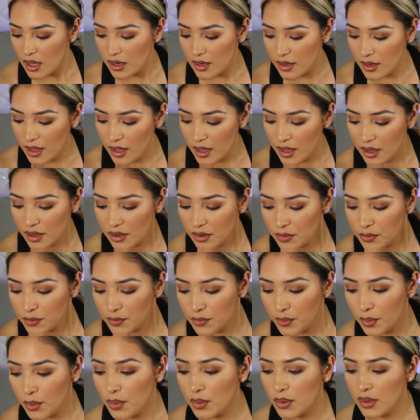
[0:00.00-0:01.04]
Now
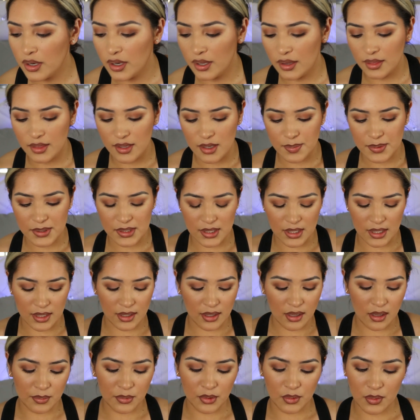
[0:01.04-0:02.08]
for
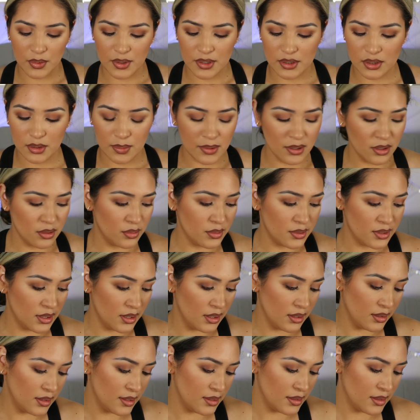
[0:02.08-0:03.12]
lipstick, I'm going to be
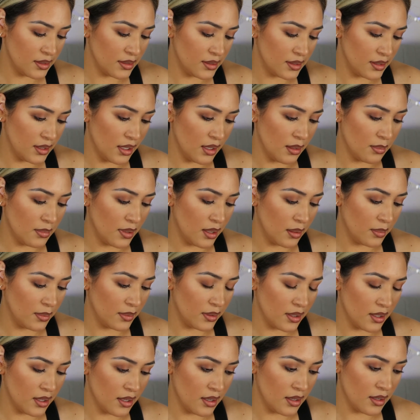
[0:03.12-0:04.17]
using, this is the
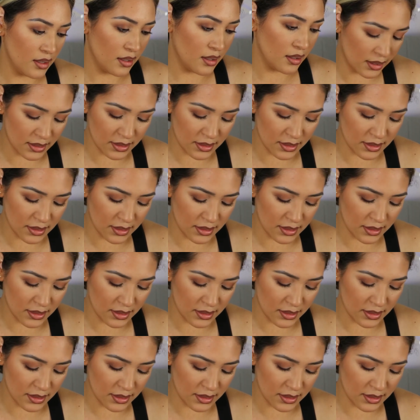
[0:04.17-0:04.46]
Maybelline.